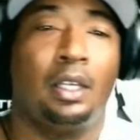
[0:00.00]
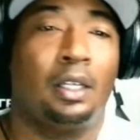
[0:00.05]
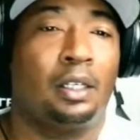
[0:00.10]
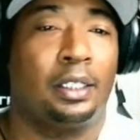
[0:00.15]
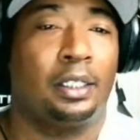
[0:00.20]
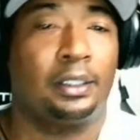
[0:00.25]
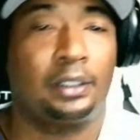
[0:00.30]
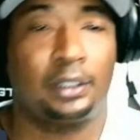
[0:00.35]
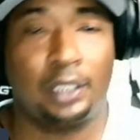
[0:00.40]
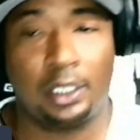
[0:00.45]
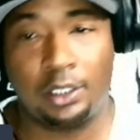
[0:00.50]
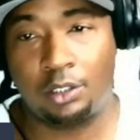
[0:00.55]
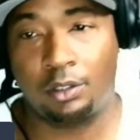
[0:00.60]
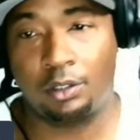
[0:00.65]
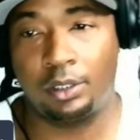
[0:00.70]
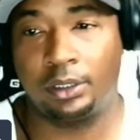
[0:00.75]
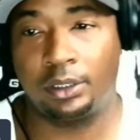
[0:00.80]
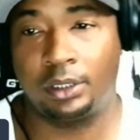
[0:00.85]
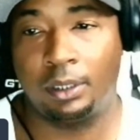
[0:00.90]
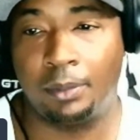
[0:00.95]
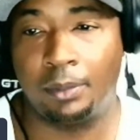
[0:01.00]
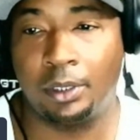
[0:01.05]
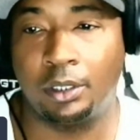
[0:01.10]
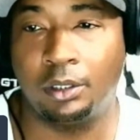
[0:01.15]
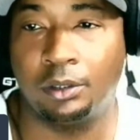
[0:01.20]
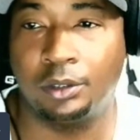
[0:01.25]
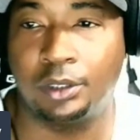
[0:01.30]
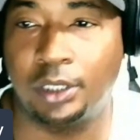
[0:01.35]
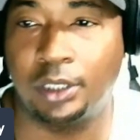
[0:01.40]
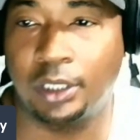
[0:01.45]
let's touch on some of
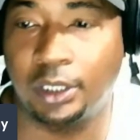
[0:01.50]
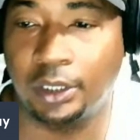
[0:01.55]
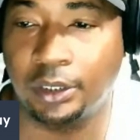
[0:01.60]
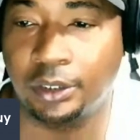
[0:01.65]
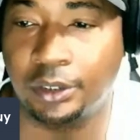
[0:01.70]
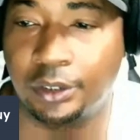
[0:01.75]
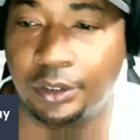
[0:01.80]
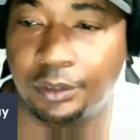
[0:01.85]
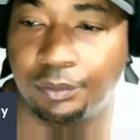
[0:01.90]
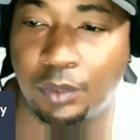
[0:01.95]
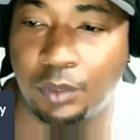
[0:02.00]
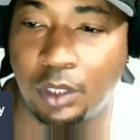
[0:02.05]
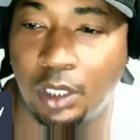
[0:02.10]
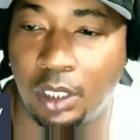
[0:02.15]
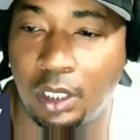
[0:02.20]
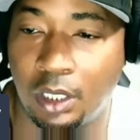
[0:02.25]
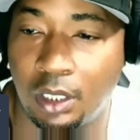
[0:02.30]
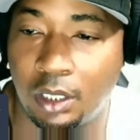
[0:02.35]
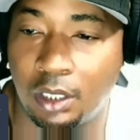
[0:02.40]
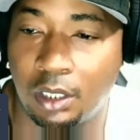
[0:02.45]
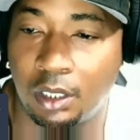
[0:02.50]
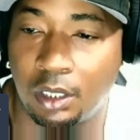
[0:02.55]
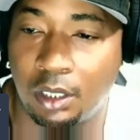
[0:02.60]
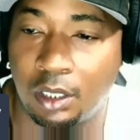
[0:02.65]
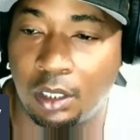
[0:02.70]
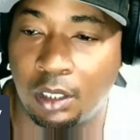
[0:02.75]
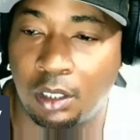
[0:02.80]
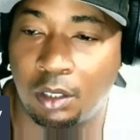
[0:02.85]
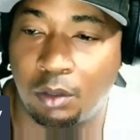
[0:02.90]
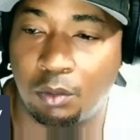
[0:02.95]
those things.
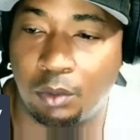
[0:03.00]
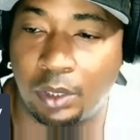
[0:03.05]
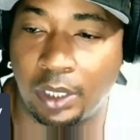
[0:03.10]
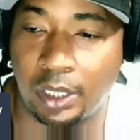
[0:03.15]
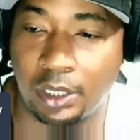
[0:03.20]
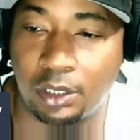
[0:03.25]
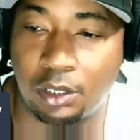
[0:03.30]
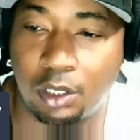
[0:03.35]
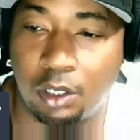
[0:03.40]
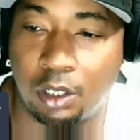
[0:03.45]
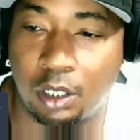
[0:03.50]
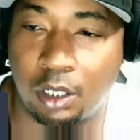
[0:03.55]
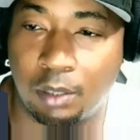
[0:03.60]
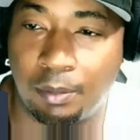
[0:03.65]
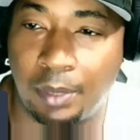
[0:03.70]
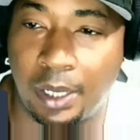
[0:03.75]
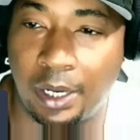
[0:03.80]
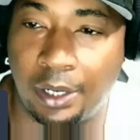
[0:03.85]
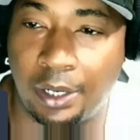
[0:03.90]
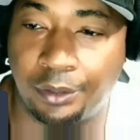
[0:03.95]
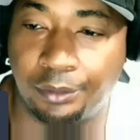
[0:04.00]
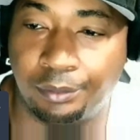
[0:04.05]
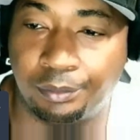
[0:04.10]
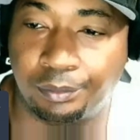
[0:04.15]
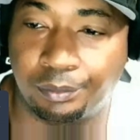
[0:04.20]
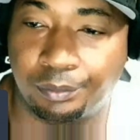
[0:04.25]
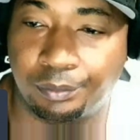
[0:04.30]
When they talk about